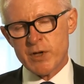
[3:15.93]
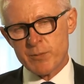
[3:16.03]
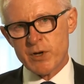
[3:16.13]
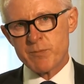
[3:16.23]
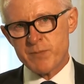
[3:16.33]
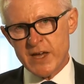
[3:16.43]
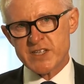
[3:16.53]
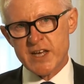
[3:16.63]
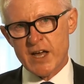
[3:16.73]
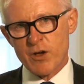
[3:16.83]
people in
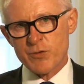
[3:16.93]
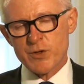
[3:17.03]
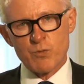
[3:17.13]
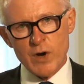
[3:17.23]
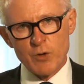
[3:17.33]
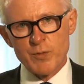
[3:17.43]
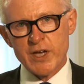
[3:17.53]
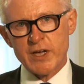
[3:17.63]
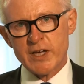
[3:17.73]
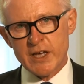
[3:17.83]
better health and
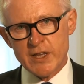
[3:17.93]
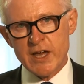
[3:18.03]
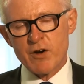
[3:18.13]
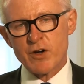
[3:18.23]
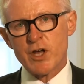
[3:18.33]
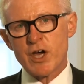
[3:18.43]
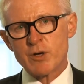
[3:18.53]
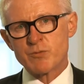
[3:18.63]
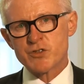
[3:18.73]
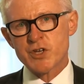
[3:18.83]
well-being in their own
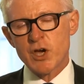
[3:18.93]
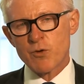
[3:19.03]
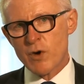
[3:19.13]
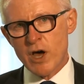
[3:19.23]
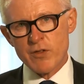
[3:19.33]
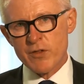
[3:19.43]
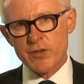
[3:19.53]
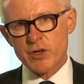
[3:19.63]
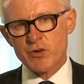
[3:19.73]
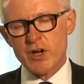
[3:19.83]
homes rather
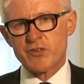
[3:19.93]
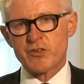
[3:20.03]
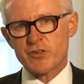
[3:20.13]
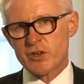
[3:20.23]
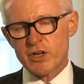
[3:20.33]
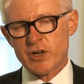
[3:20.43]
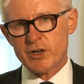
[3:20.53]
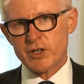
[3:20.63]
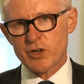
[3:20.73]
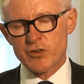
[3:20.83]
than crises
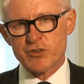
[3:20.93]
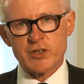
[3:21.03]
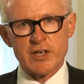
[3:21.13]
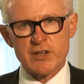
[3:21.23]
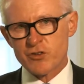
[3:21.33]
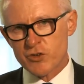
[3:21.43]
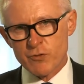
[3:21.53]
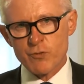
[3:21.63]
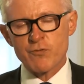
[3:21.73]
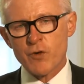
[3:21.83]
occurring constantly, the sort
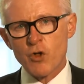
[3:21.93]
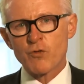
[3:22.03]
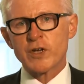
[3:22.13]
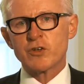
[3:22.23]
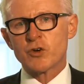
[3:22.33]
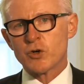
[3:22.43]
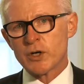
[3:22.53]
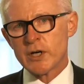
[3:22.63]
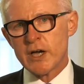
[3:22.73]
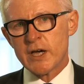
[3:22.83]
of revolving
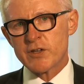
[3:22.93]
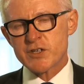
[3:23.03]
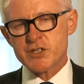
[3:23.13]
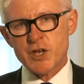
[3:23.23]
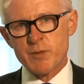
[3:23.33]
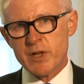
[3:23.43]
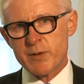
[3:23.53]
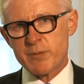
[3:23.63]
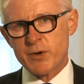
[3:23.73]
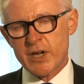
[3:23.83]
door that so many
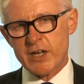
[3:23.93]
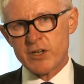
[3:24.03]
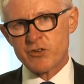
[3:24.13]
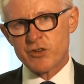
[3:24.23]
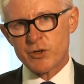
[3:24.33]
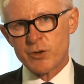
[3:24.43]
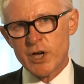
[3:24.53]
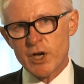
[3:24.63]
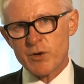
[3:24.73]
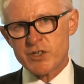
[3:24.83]
people get into,
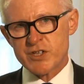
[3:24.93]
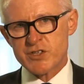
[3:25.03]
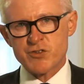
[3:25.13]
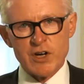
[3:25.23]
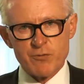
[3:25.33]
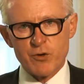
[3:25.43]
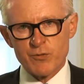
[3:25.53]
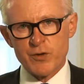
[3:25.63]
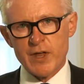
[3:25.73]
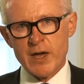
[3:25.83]
which is dreadful
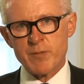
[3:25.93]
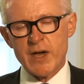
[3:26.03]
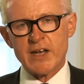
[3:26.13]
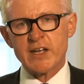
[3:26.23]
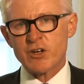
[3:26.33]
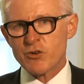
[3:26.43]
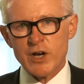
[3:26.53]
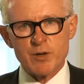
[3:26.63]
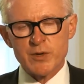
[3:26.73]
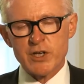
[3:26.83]
for them and
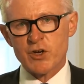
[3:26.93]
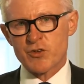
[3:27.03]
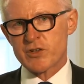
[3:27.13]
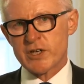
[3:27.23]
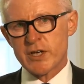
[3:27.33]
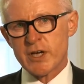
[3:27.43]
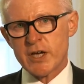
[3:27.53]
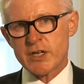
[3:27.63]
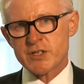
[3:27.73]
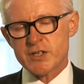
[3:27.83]
incredibly costly
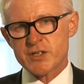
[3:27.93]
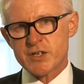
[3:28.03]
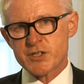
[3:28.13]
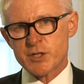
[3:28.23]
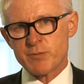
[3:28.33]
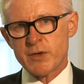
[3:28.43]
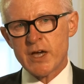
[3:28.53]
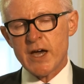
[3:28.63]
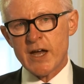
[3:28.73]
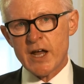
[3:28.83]
to the system.
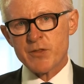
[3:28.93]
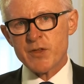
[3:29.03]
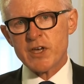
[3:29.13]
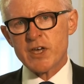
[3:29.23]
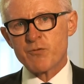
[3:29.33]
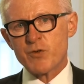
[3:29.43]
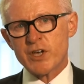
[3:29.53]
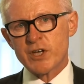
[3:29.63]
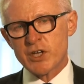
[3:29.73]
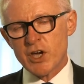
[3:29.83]
And I think if we
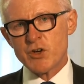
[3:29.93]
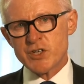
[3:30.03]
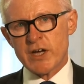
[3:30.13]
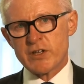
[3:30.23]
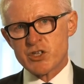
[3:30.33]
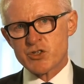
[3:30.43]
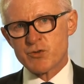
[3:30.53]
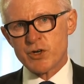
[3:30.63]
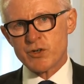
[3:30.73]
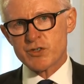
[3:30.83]
can go down this
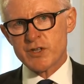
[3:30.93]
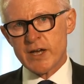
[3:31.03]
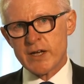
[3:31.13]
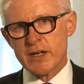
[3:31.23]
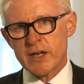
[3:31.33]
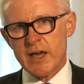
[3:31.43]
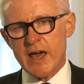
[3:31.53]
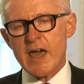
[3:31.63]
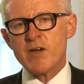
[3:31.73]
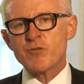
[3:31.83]
route, then
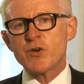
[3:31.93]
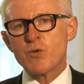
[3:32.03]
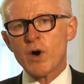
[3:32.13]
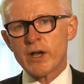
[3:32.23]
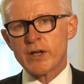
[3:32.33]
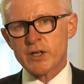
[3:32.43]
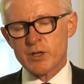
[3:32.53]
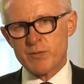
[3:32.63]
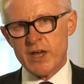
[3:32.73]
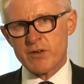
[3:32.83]
everyone
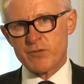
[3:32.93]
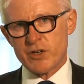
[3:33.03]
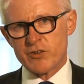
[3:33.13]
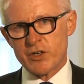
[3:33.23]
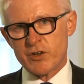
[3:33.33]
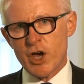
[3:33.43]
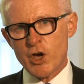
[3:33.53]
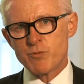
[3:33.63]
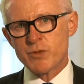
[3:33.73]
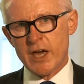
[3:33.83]
can benefit and
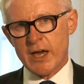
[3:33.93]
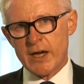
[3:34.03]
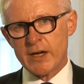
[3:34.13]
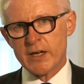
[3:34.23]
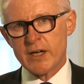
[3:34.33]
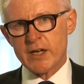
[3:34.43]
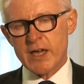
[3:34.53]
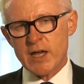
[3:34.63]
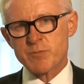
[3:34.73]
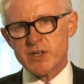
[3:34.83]
home care
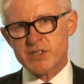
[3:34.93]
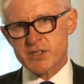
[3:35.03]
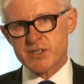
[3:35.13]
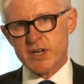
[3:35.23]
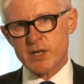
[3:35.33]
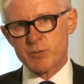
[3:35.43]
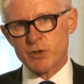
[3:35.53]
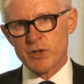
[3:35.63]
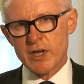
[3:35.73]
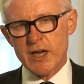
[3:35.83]
can be
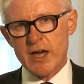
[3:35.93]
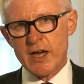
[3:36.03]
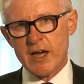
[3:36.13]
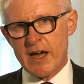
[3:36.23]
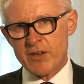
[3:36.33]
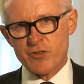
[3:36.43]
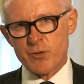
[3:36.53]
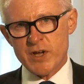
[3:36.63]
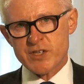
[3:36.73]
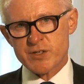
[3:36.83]
sustainable as
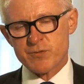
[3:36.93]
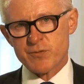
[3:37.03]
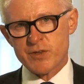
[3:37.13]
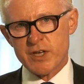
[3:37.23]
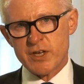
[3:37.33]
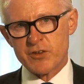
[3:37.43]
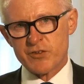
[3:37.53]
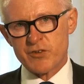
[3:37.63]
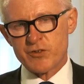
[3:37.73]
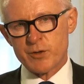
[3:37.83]
the rest of the
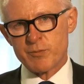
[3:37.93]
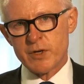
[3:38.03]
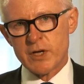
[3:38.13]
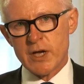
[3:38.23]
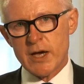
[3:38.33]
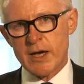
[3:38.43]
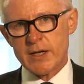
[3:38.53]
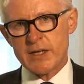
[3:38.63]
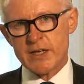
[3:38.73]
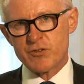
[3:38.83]
system
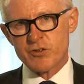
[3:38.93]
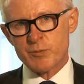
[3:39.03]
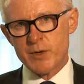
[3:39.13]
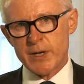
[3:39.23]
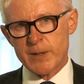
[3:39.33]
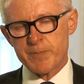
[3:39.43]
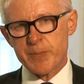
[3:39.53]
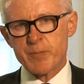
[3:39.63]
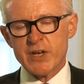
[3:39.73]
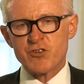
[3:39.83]
needs to be.
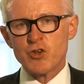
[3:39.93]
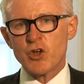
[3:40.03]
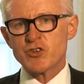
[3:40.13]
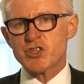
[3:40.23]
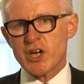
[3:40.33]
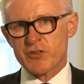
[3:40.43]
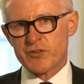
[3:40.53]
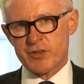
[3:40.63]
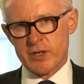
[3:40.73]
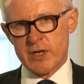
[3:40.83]
But it's not
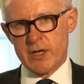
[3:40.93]
just